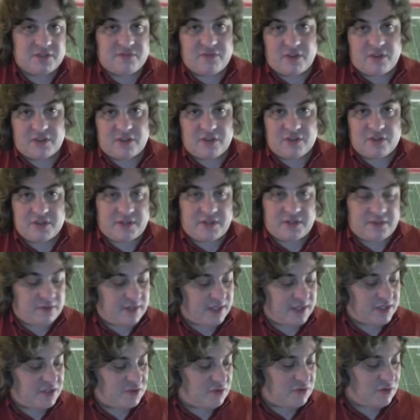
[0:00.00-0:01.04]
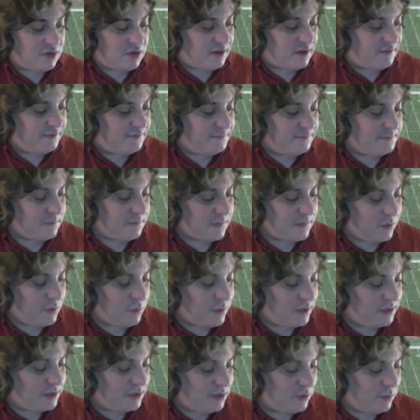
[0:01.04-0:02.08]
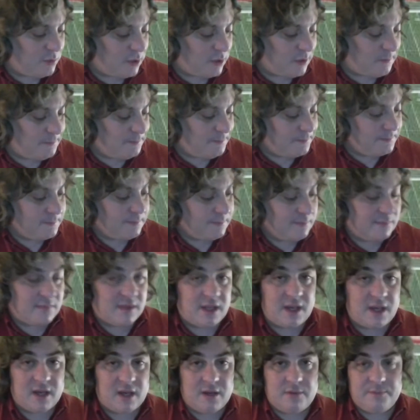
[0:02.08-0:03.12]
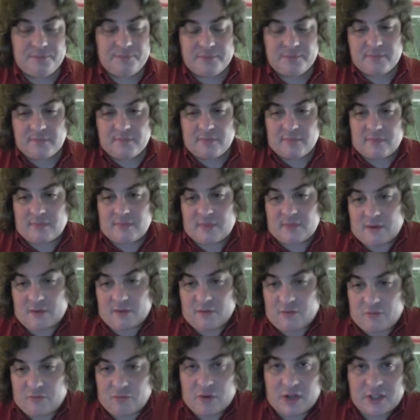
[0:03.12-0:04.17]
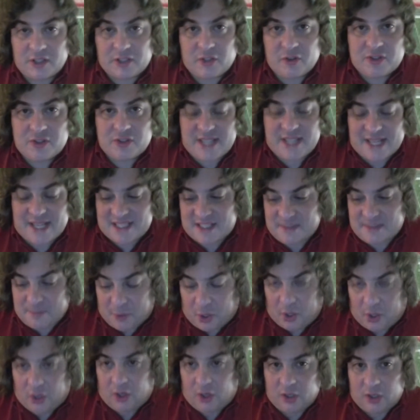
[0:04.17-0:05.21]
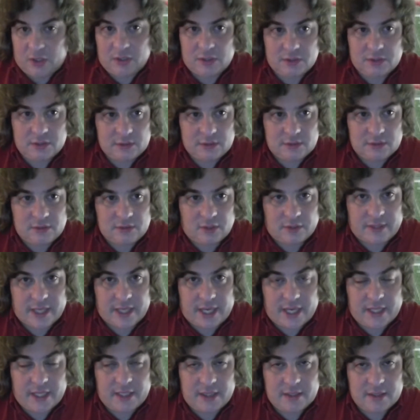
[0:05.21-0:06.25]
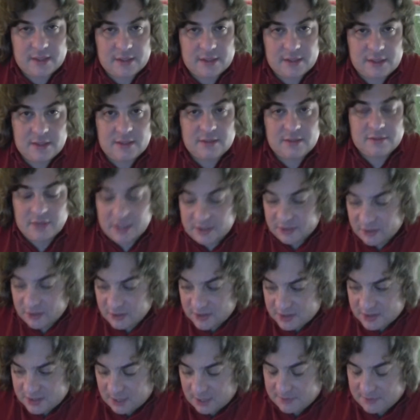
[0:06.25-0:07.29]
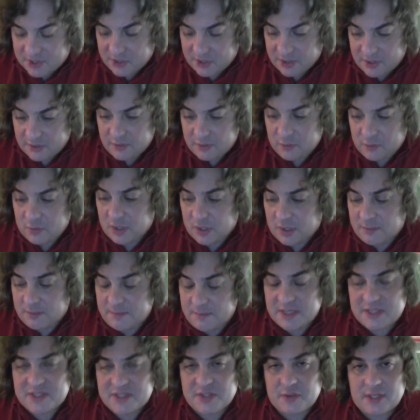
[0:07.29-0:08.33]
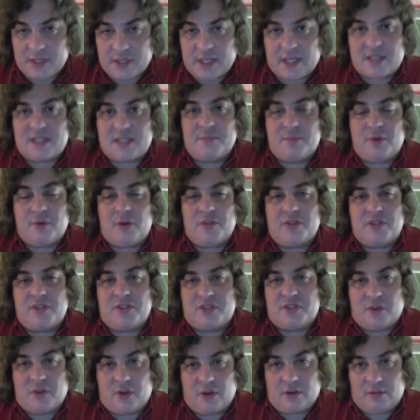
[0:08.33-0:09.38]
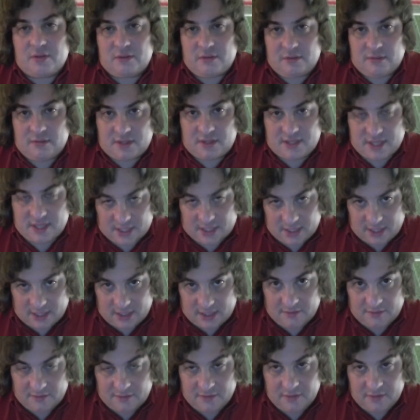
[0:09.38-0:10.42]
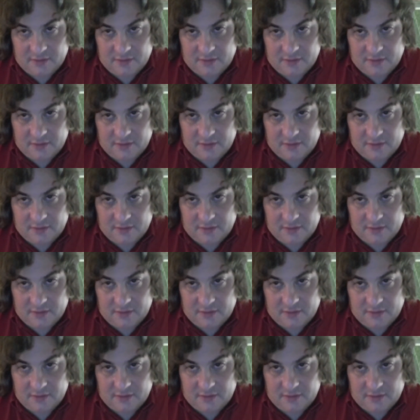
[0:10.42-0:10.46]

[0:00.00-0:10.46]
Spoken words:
Rutgers on their next drive went nowhere. Now, Rutgers gets the ball, okay? Minnesota gets the ball to start the second half.